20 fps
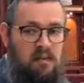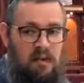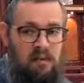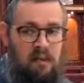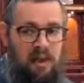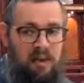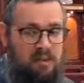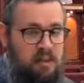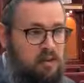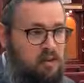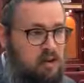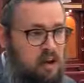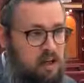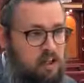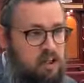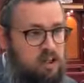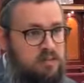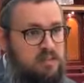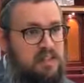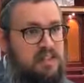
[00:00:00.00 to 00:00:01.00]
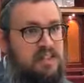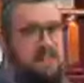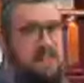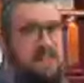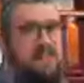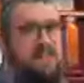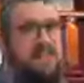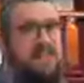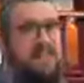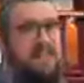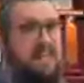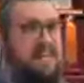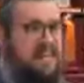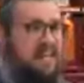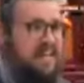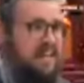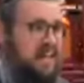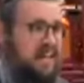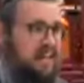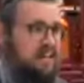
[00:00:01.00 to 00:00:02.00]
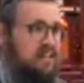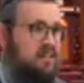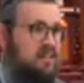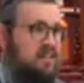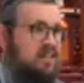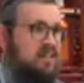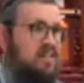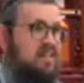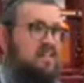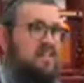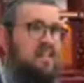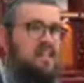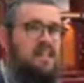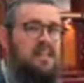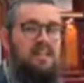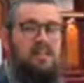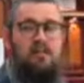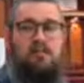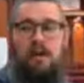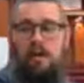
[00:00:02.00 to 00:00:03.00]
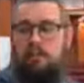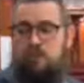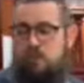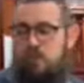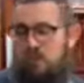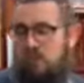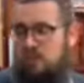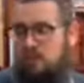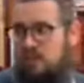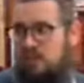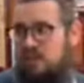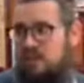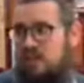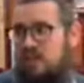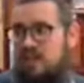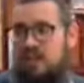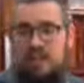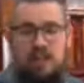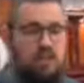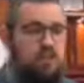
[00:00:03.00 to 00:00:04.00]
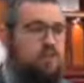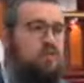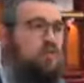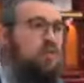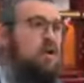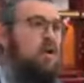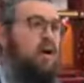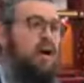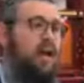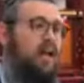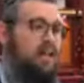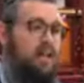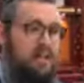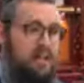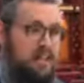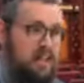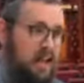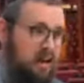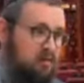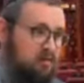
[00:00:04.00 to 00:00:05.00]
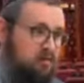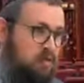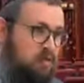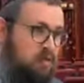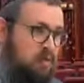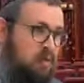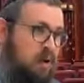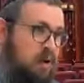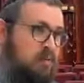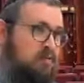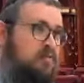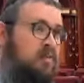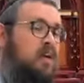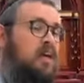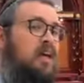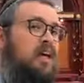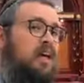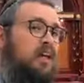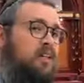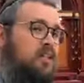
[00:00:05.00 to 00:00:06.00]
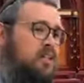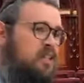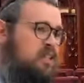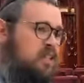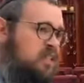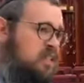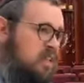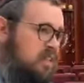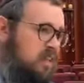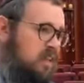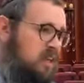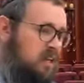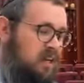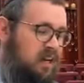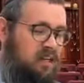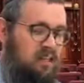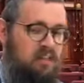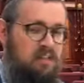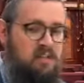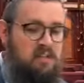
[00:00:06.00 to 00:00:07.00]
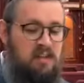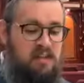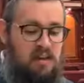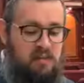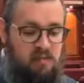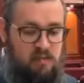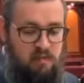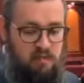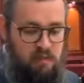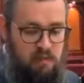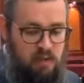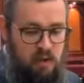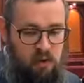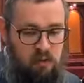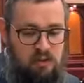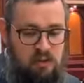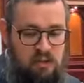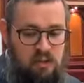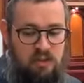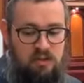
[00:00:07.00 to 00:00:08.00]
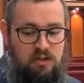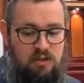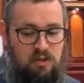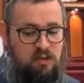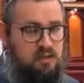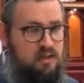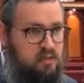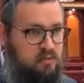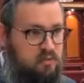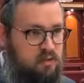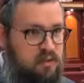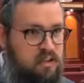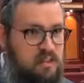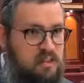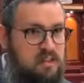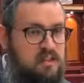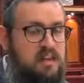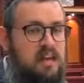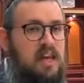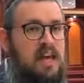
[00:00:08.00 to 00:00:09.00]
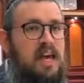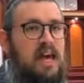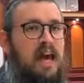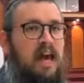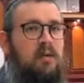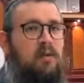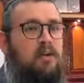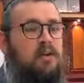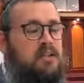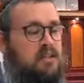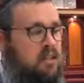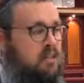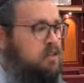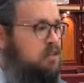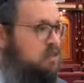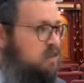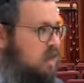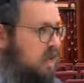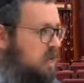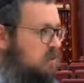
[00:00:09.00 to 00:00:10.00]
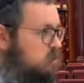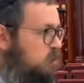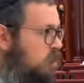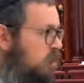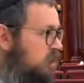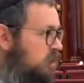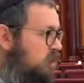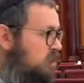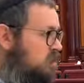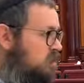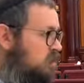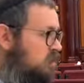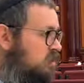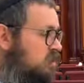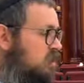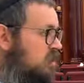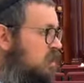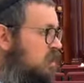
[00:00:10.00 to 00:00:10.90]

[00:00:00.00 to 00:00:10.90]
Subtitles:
about the Krashim, he says that they connect. He doesn't say that they're mamshichim, he doesn't say that they draw anything down from above, he just says that they connect it. So the Rebbe notes these two differences and wants to understand why is it,